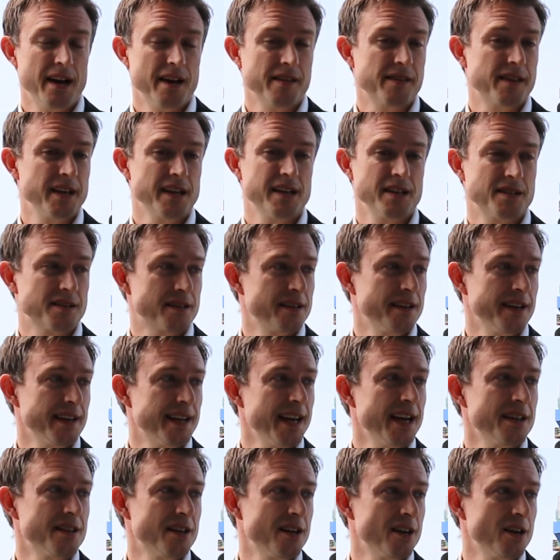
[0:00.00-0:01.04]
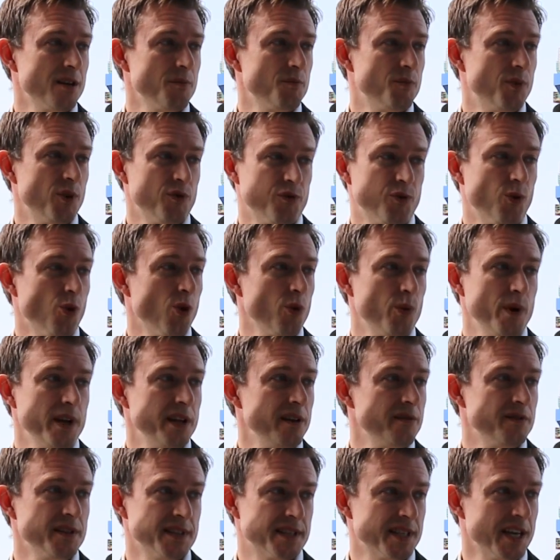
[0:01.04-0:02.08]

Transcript: I think it's going to get there before we even